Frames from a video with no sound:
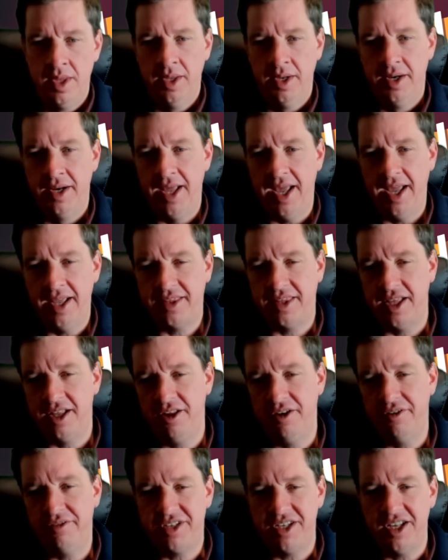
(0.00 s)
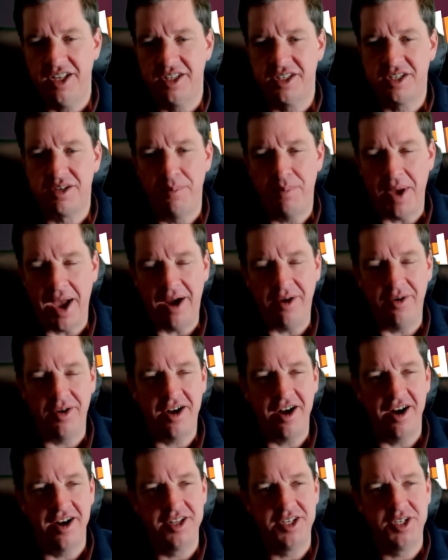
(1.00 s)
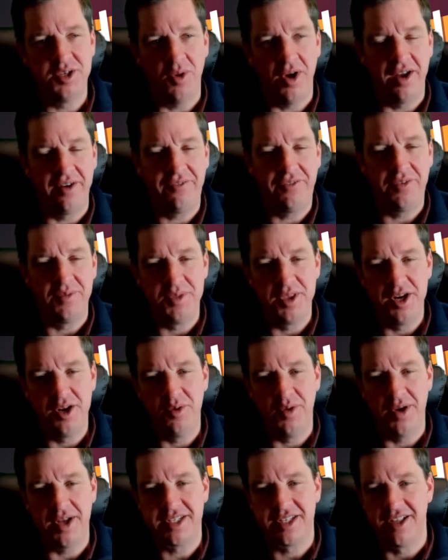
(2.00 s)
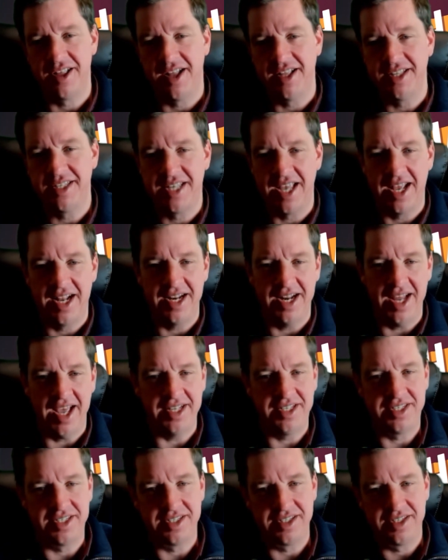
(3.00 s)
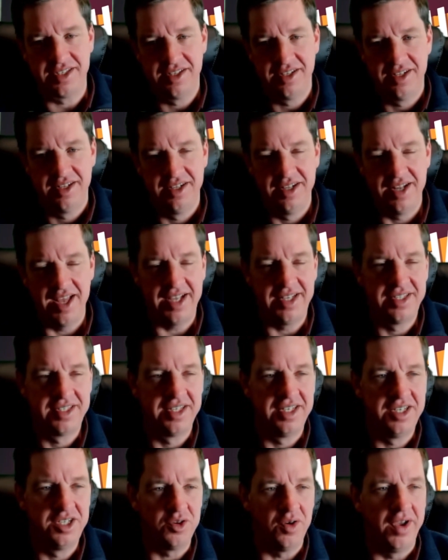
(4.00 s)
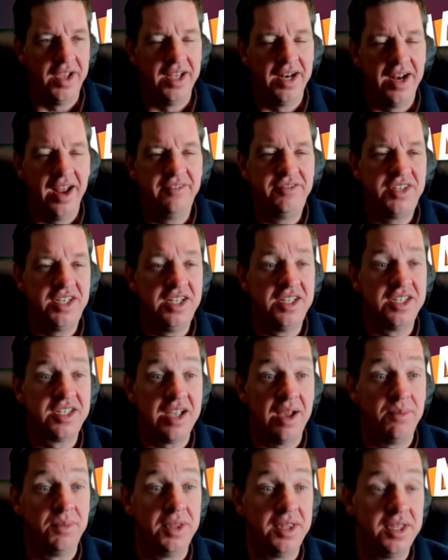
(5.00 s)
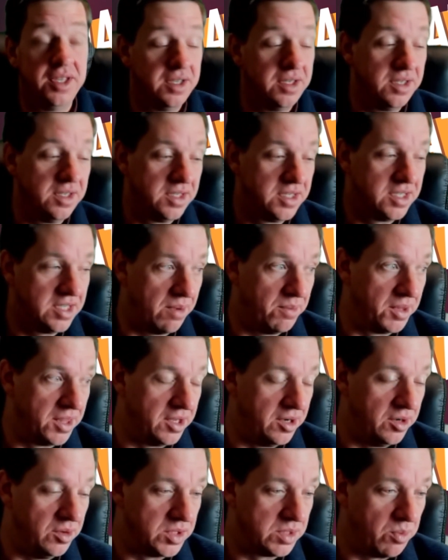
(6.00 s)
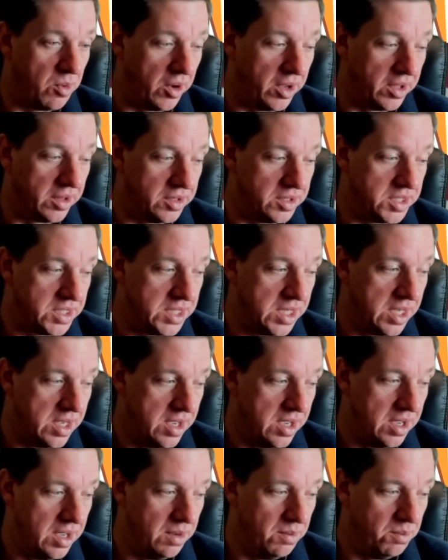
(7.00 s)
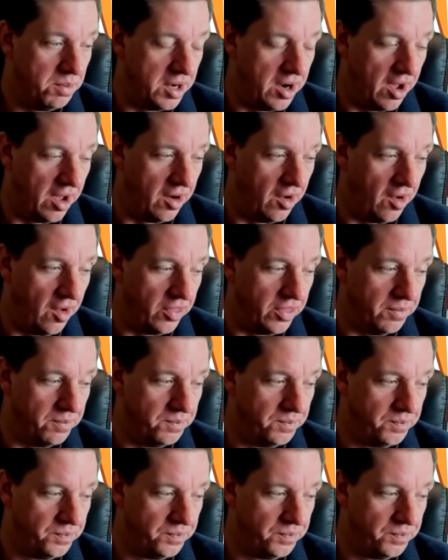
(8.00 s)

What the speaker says: Nathan, you've seen some pirate cards you want from the new Ixalan set? Nice. Enjoy it. I've seen some of the new spoilers, but not all of them.